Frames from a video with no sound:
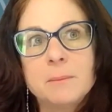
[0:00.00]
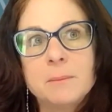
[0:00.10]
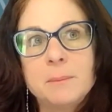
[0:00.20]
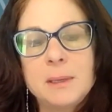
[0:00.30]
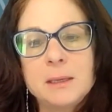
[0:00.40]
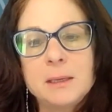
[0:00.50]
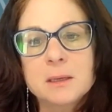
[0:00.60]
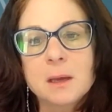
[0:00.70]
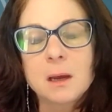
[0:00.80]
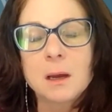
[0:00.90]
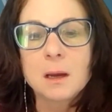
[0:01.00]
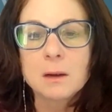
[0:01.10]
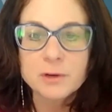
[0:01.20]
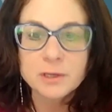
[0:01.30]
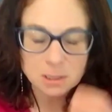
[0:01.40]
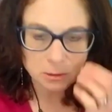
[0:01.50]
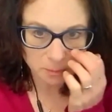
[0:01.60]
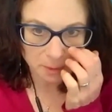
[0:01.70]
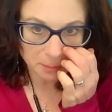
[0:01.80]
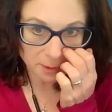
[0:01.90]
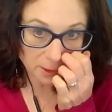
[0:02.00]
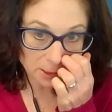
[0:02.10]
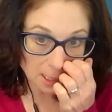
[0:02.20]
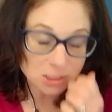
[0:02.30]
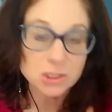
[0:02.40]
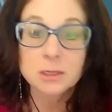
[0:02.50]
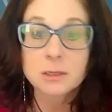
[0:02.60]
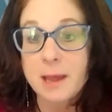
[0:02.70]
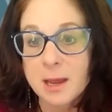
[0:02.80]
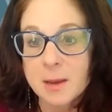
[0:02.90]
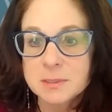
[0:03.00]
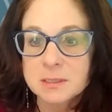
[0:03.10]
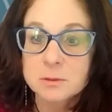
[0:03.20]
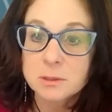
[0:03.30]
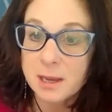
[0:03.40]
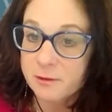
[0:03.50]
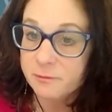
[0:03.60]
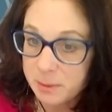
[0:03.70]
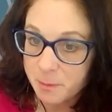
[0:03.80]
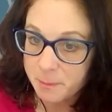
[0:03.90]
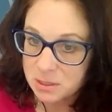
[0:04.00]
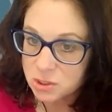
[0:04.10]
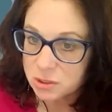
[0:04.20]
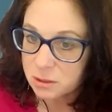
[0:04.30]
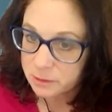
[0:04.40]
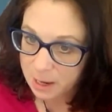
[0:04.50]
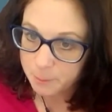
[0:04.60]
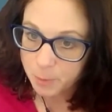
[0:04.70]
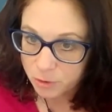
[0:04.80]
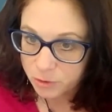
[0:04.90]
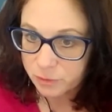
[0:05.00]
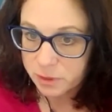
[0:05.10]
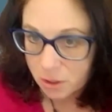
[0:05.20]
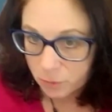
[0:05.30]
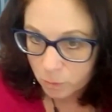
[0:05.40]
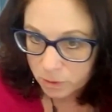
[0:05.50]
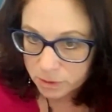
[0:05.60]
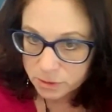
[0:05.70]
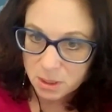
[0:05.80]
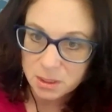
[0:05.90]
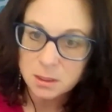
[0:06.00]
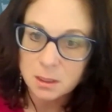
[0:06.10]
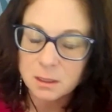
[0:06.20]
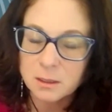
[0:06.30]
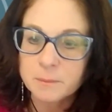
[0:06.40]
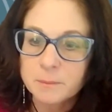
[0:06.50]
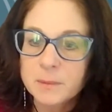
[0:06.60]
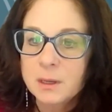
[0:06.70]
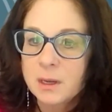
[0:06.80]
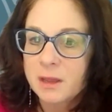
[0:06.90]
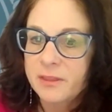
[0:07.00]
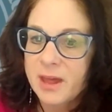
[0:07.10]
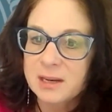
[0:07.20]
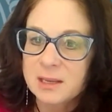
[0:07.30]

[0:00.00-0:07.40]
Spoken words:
reach out to people at the national labs. So have people mentioned the labpartnering.org site? That